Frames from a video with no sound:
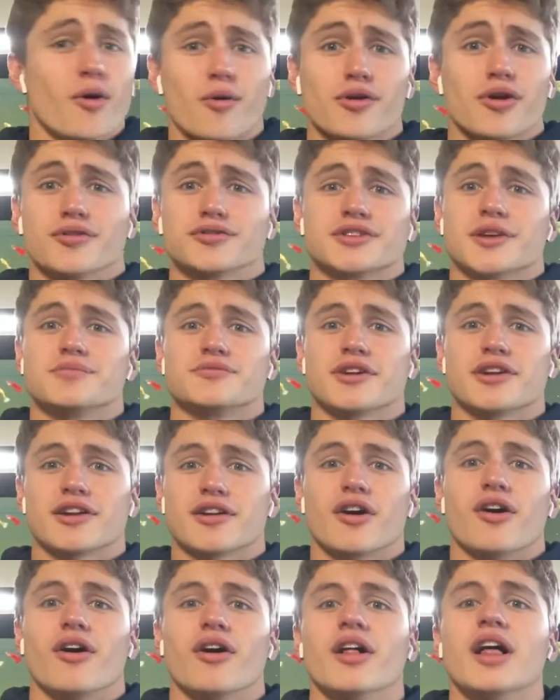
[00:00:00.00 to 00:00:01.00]
or no substrate at
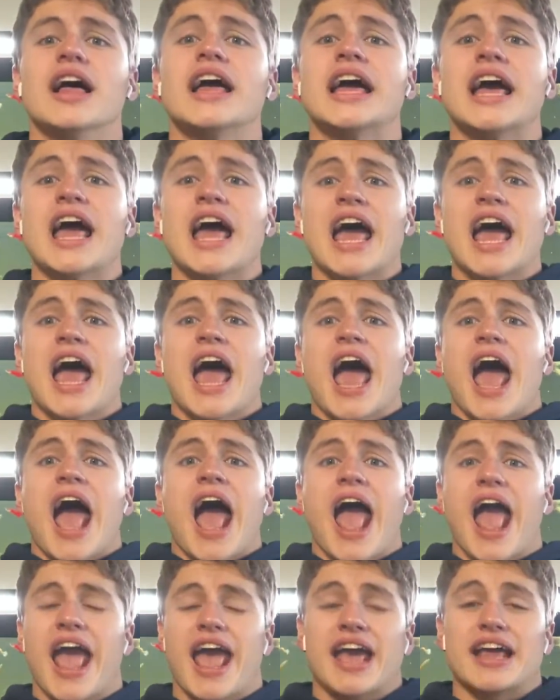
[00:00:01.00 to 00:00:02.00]
all,
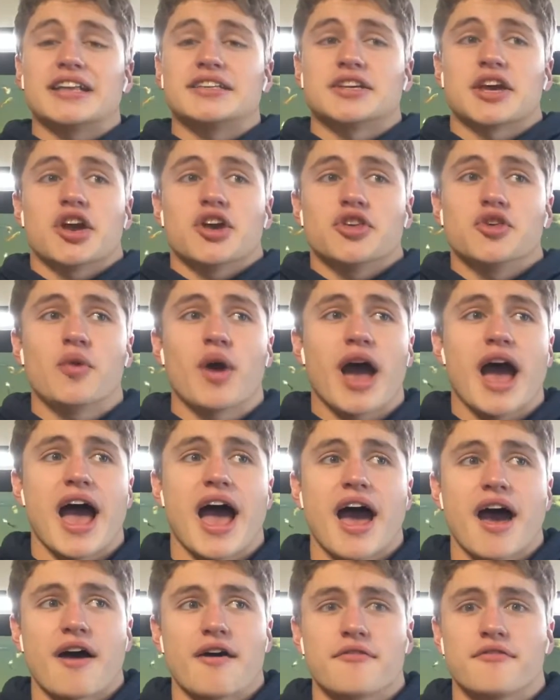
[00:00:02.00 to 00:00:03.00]
and you
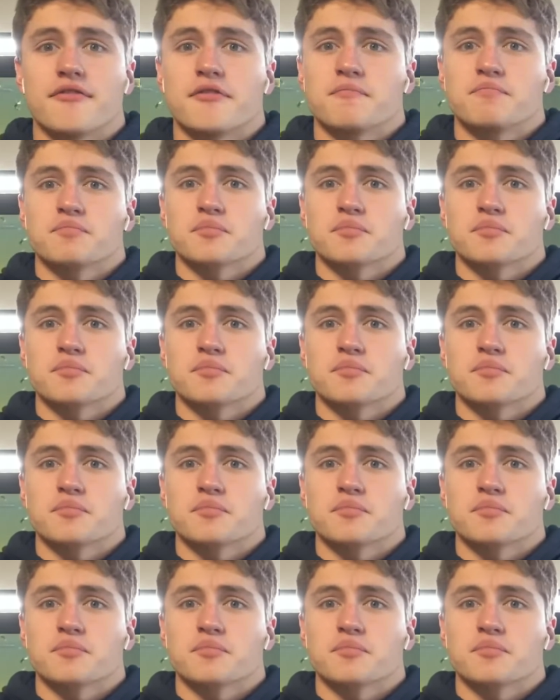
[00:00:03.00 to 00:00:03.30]
have